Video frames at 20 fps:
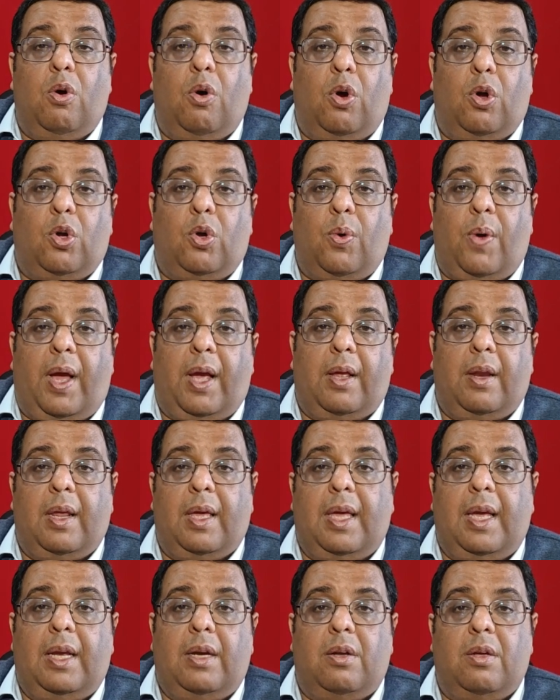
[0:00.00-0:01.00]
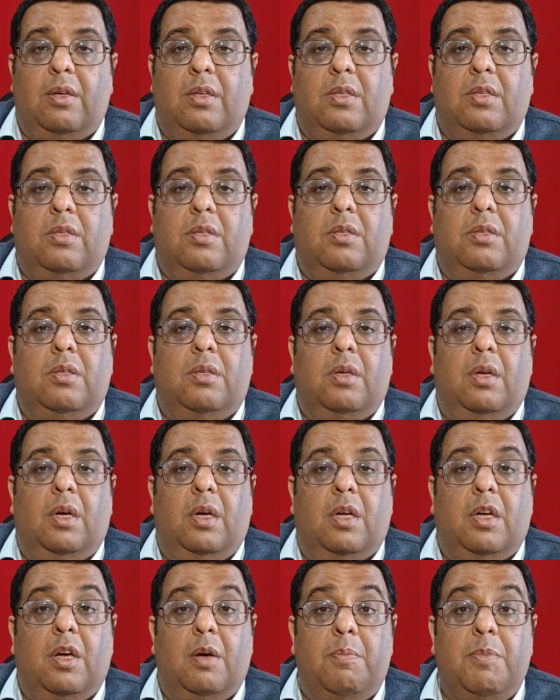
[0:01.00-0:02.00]
auto
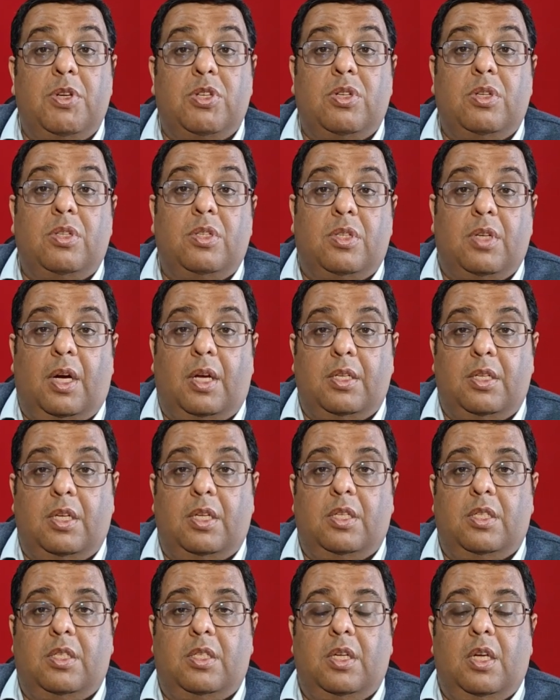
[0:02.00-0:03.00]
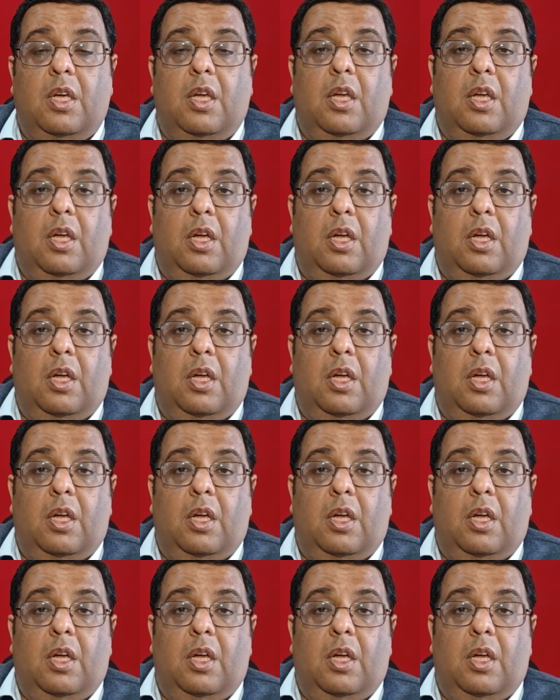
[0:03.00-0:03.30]
aggregators' commission charges